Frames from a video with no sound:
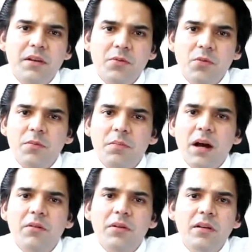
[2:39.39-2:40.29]
Under what
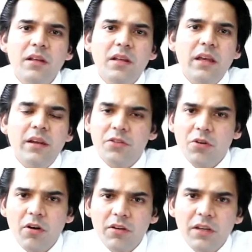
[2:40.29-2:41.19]
power and
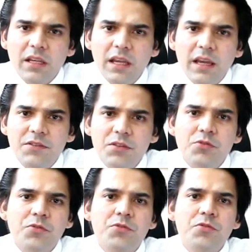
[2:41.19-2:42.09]
authority has he
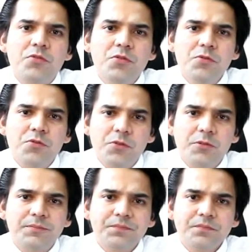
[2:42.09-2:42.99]
chosen to do
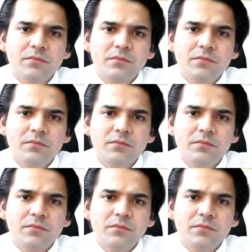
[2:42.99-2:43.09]
so?